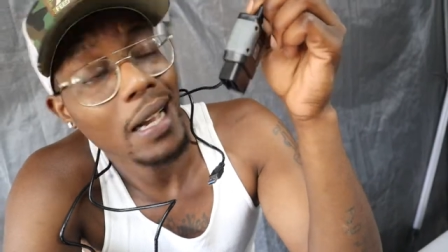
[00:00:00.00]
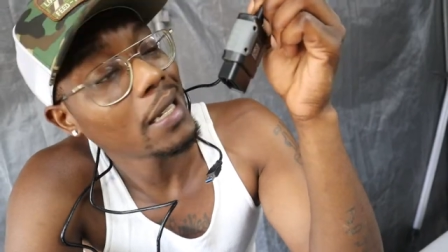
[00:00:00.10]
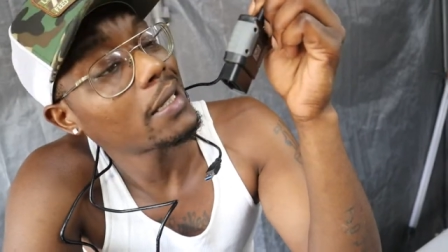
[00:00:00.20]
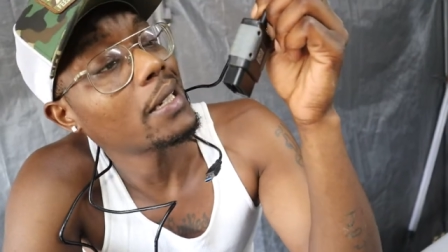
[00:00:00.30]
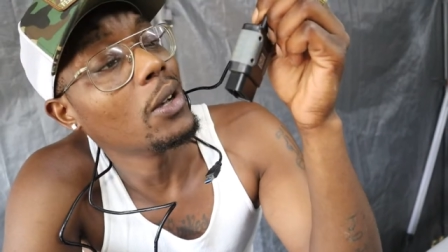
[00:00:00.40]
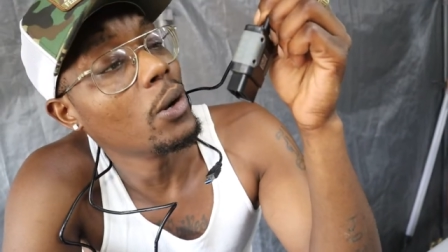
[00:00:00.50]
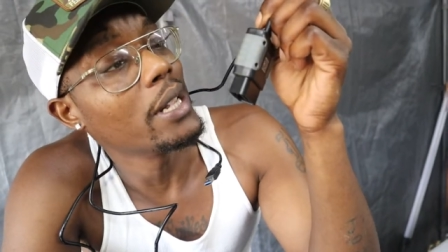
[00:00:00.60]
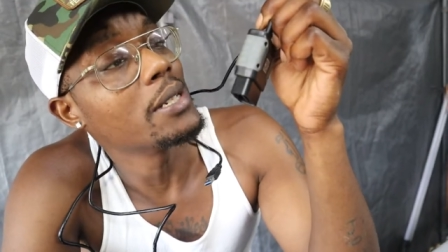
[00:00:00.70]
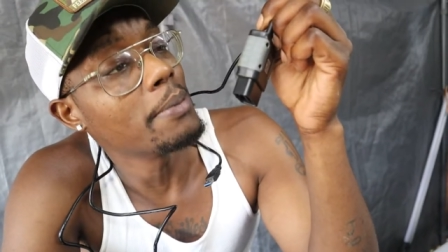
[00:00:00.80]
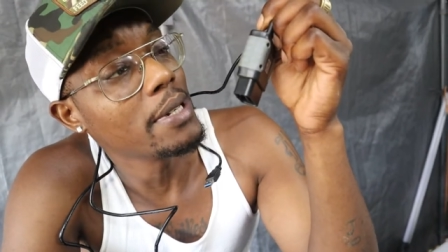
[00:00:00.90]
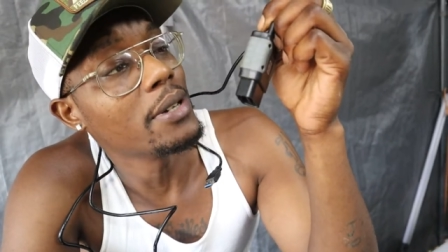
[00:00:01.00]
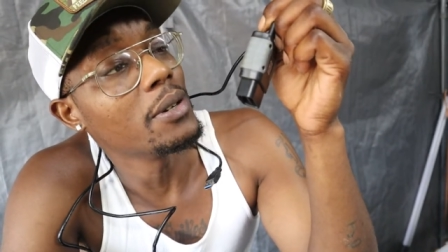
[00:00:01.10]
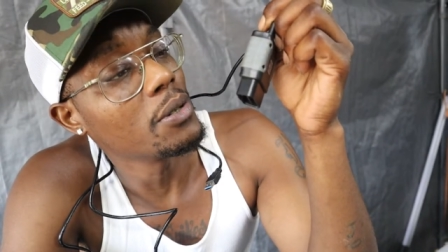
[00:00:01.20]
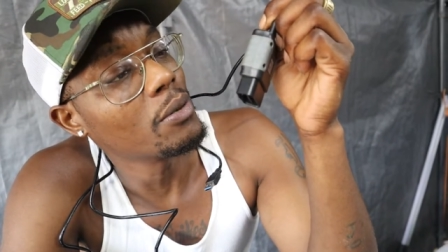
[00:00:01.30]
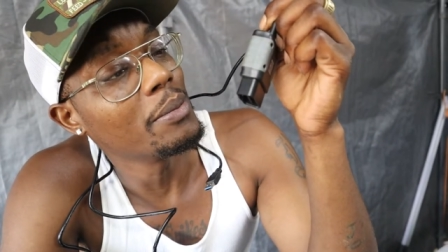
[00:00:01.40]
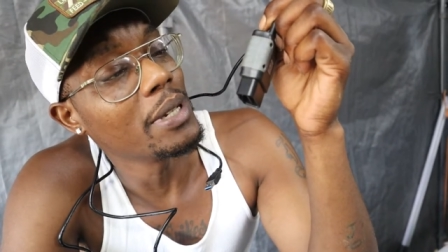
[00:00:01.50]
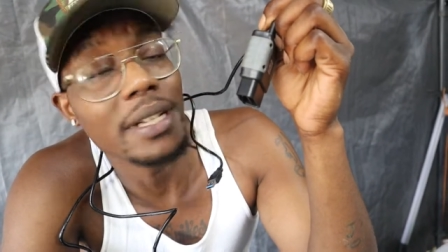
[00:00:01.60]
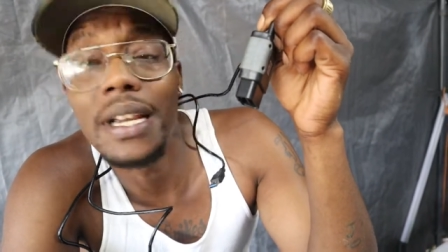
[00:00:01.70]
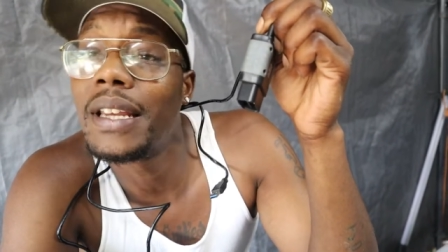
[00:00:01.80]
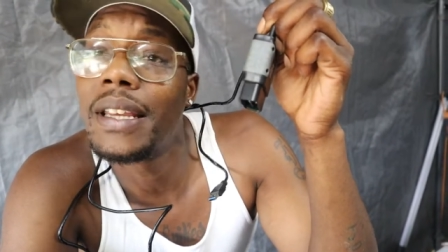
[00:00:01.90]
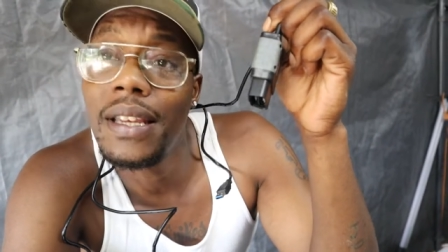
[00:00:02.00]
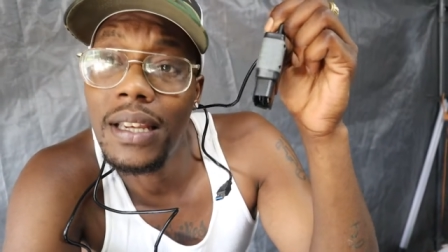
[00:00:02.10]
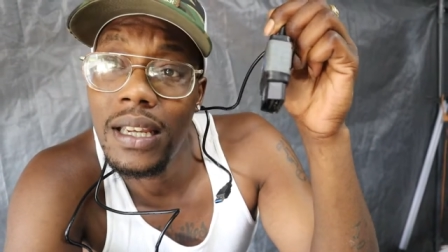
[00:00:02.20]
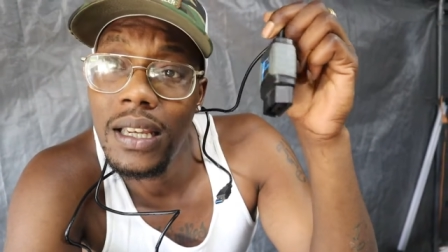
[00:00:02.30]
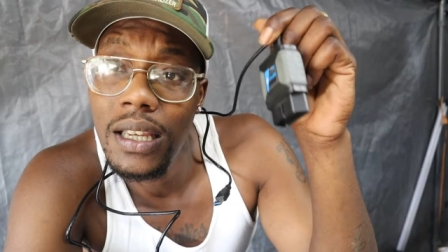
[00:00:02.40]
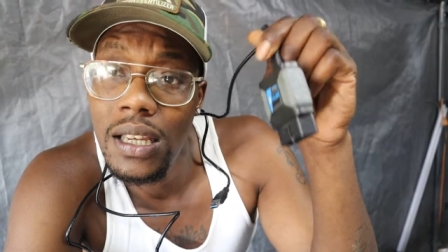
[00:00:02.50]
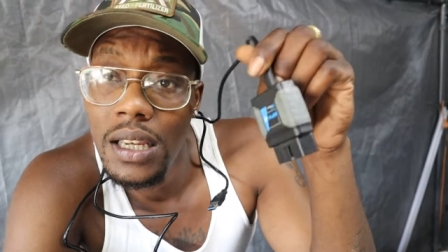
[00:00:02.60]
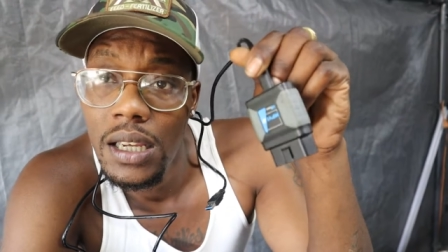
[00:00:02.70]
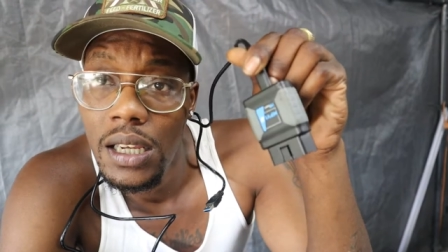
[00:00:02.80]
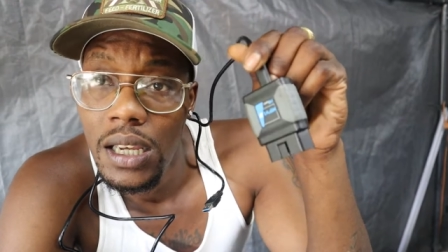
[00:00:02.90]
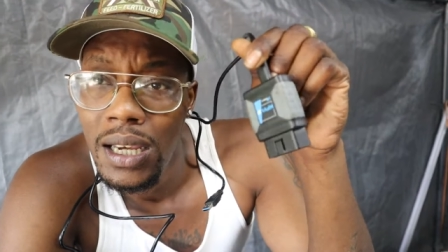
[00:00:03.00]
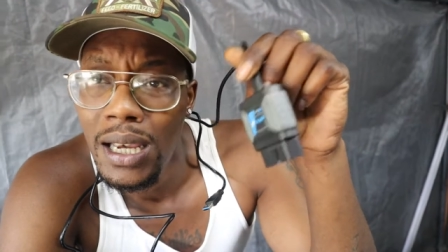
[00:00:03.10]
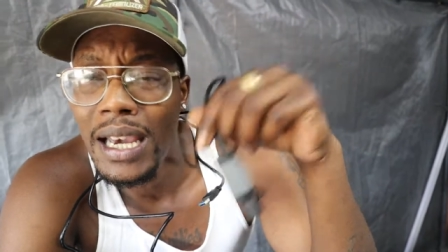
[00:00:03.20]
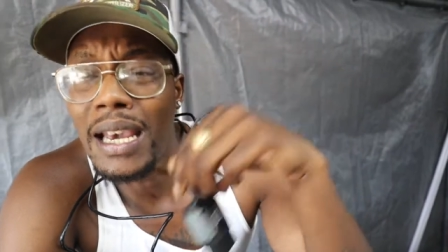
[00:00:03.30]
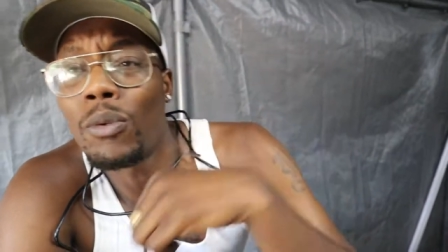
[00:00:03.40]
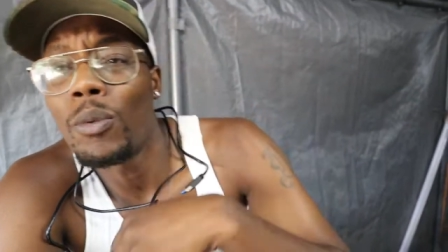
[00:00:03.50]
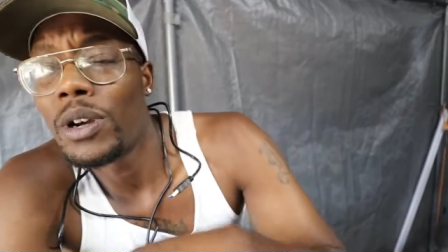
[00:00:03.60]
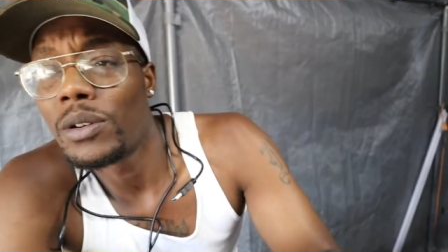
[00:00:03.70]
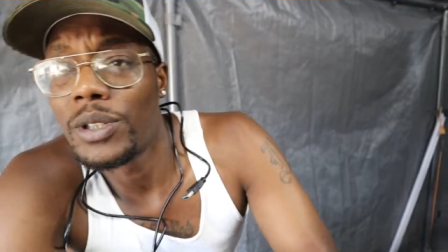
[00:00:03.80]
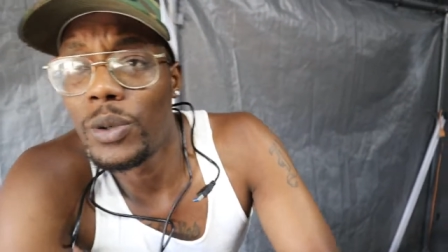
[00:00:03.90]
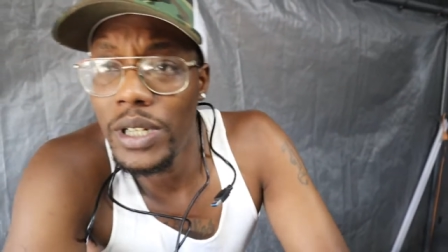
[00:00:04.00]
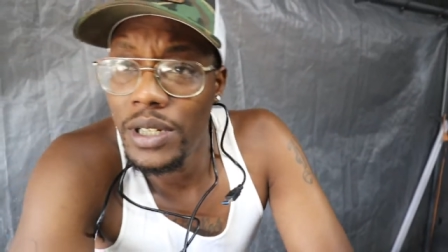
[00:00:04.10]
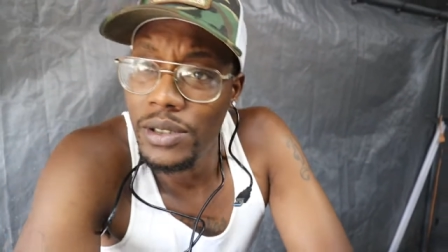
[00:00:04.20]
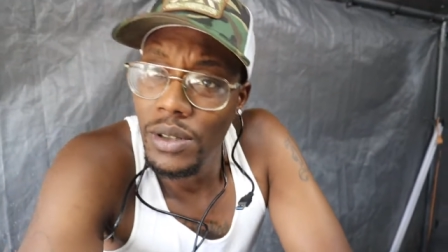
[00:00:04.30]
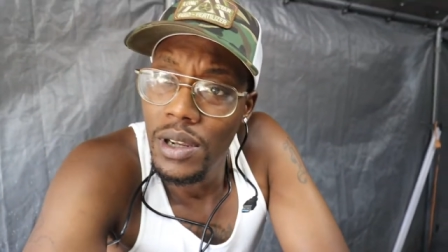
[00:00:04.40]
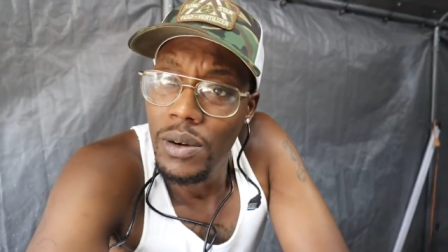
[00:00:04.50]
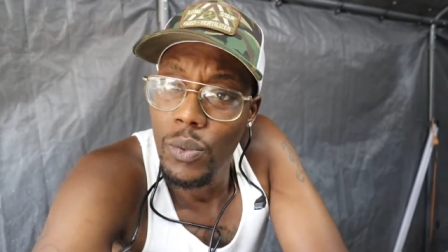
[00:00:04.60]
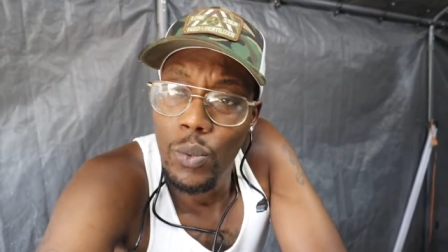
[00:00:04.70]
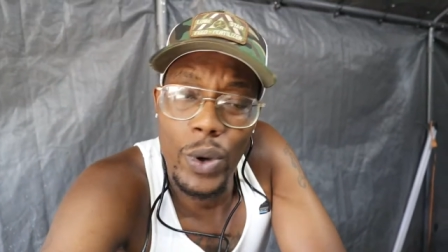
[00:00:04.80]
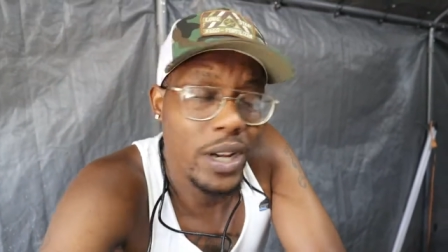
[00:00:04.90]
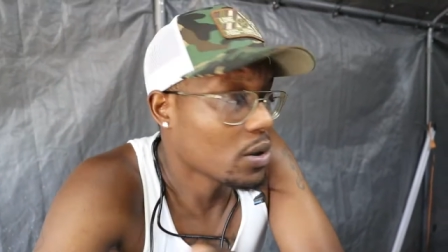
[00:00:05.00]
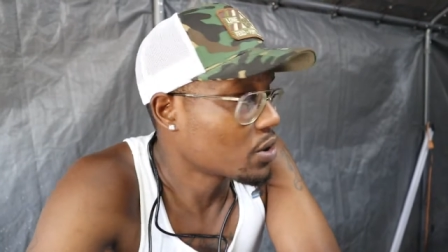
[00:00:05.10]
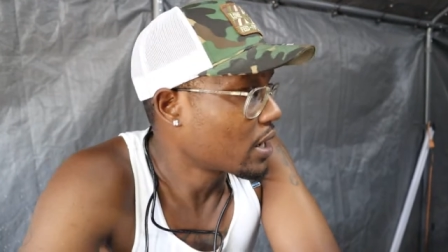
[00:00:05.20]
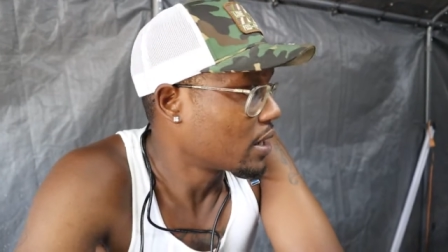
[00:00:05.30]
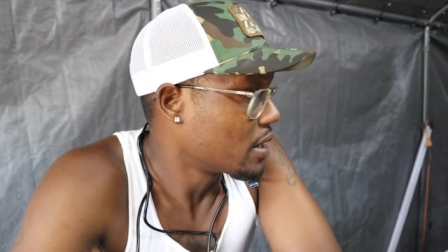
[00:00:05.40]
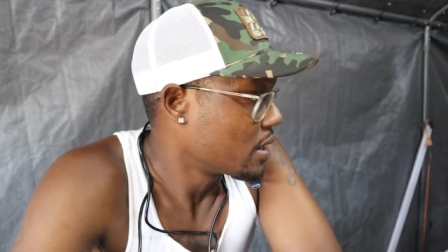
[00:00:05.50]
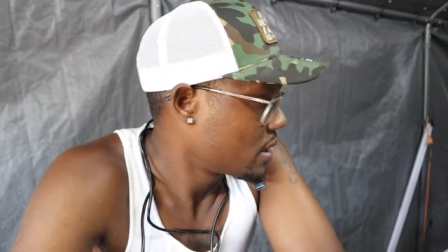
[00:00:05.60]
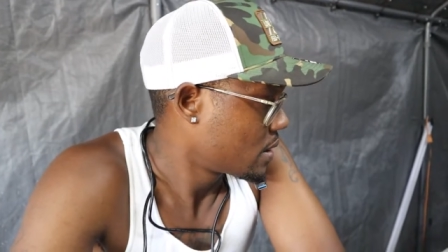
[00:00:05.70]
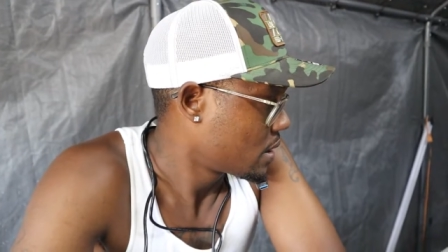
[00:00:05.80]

I got that old HP Tuners with me today. And what we're going to do is we're going to try to